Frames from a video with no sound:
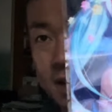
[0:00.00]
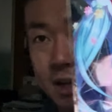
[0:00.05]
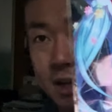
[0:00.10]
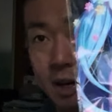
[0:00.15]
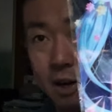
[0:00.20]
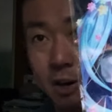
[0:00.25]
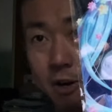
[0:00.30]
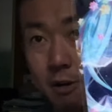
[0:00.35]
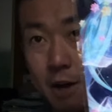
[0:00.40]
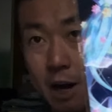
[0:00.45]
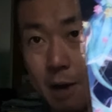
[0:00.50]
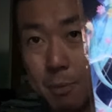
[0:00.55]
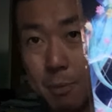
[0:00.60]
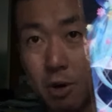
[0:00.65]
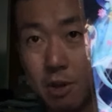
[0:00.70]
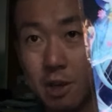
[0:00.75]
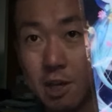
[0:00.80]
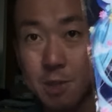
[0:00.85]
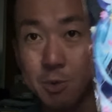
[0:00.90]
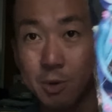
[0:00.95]
Oh, I
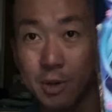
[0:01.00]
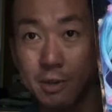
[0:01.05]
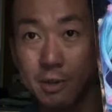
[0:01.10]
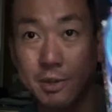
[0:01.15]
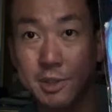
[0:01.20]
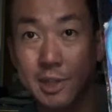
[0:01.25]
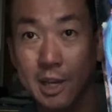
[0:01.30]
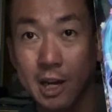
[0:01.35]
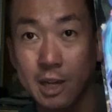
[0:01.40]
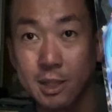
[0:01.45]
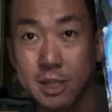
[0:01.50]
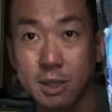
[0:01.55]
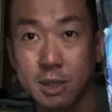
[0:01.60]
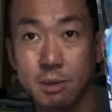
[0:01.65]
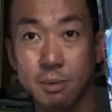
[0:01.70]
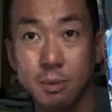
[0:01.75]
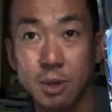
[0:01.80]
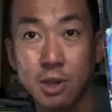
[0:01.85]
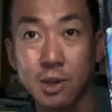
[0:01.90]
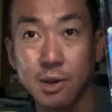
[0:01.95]
bought this one. It was a
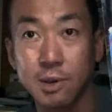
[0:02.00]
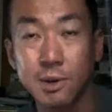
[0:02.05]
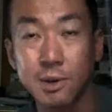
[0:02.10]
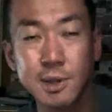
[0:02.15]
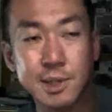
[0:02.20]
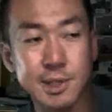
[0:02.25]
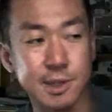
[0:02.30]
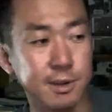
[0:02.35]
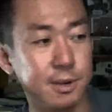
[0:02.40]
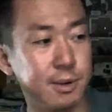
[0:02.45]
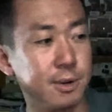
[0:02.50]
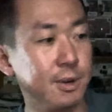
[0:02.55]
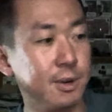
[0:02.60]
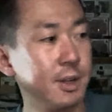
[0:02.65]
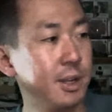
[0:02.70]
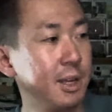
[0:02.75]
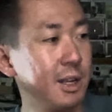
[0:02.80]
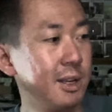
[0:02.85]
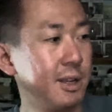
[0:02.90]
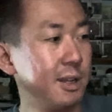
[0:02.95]
Hatsune Miku, so
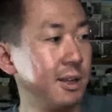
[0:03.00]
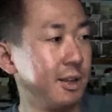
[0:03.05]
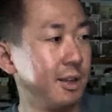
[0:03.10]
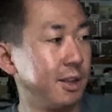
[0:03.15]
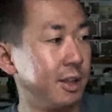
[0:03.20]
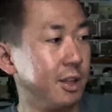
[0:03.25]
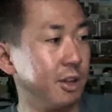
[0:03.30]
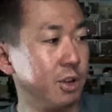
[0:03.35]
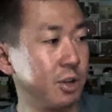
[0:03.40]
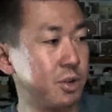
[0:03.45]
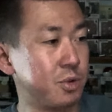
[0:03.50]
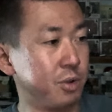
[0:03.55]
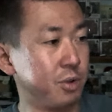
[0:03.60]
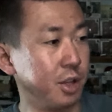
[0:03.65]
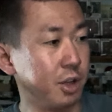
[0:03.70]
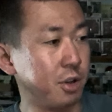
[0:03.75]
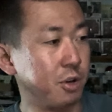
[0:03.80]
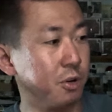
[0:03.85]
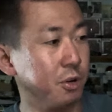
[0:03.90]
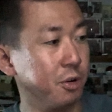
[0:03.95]
it looks
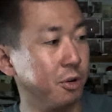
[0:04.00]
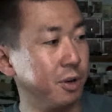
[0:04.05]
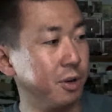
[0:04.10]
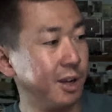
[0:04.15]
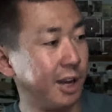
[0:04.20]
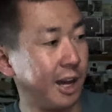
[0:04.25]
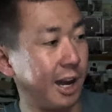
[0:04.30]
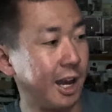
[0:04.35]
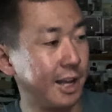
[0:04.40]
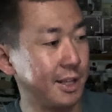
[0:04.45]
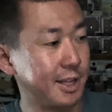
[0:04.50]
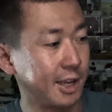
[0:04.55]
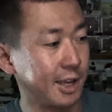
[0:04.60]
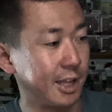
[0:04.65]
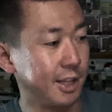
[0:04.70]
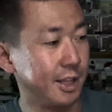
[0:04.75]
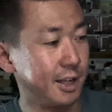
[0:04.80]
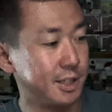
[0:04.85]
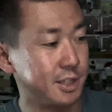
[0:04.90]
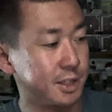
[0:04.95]
really cool. I had to get
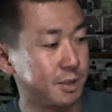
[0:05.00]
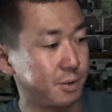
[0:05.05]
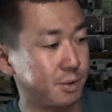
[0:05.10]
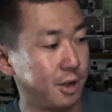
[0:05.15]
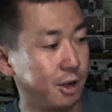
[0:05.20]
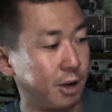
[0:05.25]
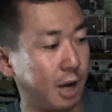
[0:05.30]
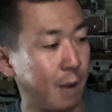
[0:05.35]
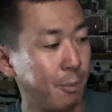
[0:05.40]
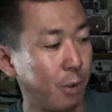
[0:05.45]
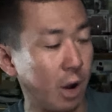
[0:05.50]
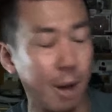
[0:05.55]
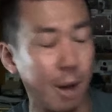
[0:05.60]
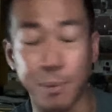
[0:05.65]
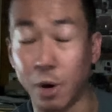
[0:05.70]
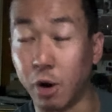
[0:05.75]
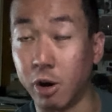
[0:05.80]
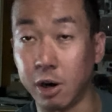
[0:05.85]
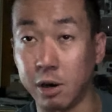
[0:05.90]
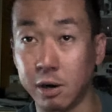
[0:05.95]
this as well. I
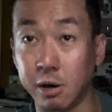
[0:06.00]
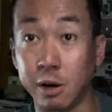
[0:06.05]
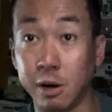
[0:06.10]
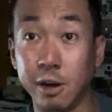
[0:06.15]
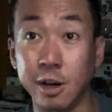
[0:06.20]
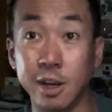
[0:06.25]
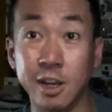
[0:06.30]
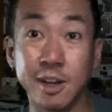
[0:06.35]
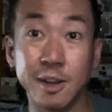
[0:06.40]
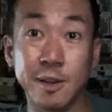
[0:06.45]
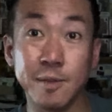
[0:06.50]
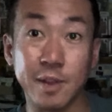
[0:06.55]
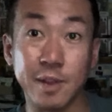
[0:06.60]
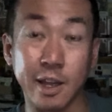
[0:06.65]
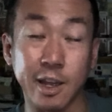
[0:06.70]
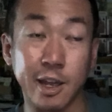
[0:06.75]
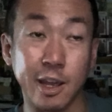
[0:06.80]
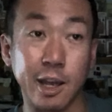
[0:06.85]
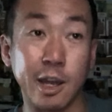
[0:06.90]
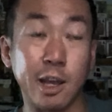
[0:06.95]
bought her
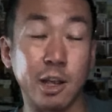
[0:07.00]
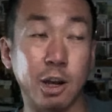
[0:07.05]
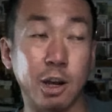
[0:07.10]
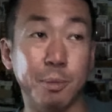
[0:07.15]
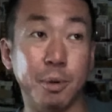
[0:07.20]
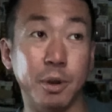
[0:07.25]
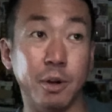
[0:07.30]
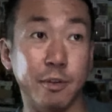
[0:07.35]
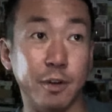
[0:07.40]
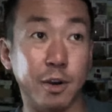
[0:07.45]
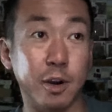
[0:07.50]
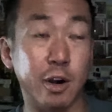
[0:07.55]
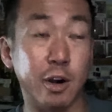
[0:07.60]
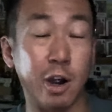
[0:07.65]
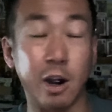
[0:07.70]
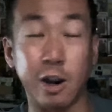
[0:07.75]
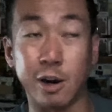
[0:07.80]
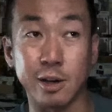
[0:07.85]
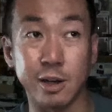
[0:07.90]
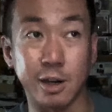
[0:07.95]
a couple of
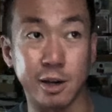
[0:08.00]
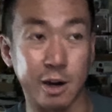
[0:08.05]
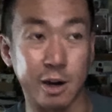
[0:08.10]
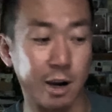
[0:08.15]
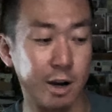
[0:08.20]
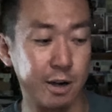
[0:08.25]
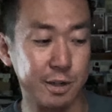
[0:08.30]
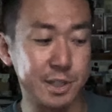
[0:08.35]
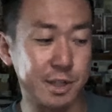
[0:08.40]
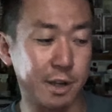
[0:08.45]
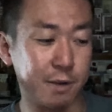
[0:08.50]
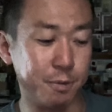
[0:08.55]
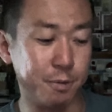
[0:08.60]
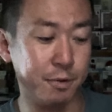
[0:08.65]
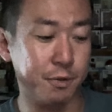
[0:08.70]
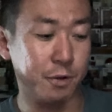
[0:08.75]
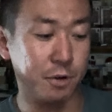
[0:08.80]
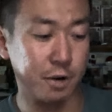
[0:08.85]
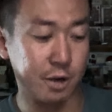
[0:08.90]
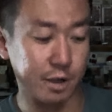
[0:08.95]
her art stuff
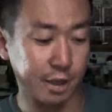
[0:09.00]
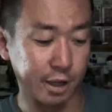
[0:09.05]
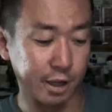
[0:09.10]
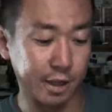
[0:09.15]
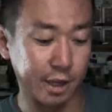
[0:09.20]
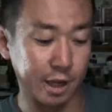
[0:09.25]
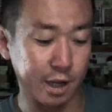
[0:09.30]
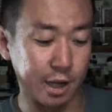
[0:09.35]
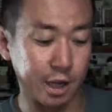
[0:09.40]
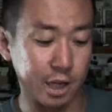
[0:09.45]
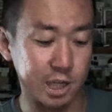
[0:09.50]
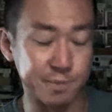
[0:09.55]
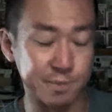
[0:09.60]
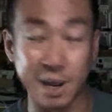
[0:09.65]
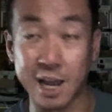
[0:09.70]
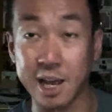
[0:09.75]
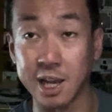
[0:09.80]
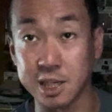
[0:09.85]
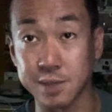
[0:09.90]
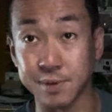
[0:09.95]
before, like
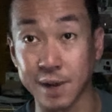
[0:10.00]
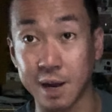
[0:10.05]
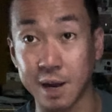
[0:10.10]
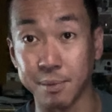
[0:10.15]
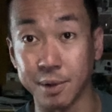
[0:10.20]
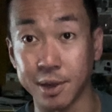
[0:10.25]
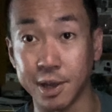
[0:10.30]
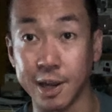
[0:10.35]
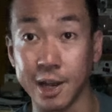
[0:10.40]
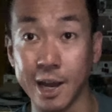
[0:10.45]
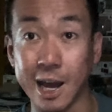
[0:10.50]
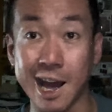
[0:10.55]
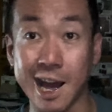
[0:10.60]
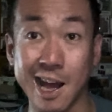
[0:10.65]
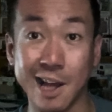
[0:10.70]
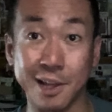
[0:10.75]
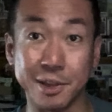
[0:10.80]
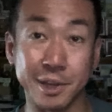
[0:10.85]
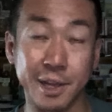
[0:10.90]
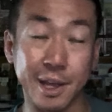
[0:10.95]
Spy X Family
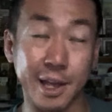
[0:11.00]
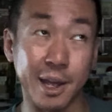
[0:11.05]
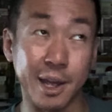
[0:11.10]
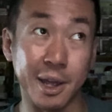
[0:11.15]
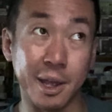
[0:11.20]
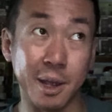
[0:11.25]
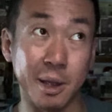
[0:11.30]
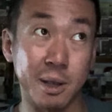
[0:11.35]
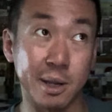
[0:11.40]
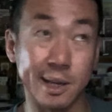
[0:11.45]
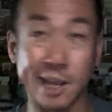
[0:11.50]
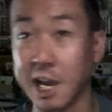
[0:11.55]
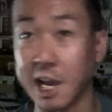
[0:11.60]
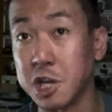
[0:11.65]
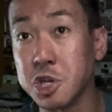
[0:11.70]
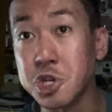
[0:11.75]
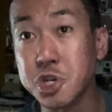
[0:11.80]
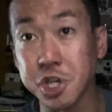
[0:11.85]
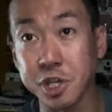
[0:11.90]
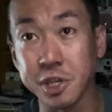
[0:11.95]
and
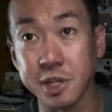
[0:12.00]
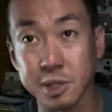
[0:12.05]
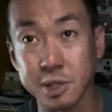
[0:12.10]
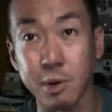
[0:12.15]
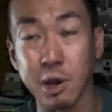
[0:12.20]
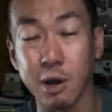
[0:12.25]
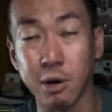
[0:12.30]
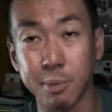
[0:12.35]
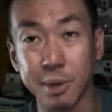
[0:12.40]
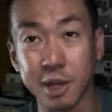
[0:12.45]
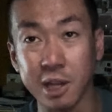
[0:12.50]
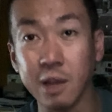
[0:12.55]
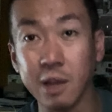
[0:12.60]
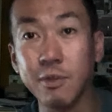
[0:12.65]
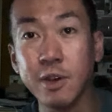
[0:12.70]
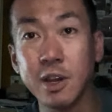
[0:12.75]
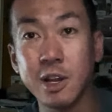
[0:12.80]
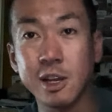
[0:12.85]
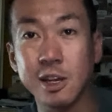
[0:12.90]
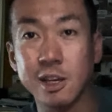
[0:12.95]
Genshin as well, I believe.
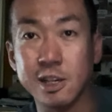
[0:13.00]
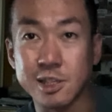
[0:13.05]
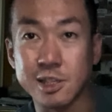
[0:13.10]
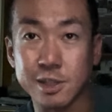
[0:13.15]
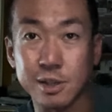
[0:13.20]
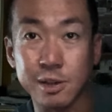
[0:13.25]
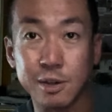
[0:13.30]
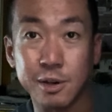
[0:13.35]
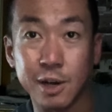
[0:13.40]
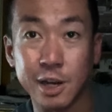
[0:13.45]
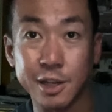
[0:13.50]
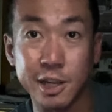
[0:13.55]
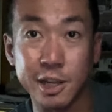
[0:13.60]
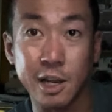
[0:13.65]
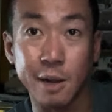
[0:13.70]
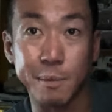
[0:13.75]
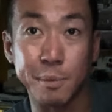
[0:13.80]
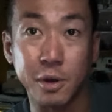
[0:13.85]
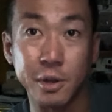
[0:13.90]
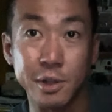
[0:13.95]
So, and then
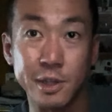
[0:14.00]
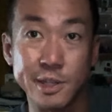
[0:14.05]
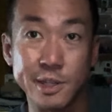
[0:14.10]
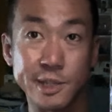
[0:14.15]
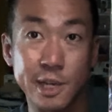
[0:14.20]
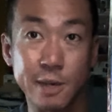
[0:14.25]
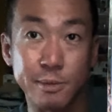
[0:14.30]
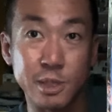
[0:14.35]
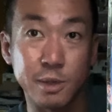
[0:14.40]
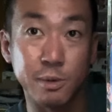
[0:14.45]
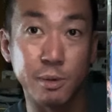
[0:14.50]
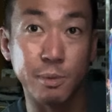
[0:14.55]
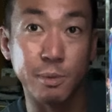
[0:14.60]
I bought this Hatsune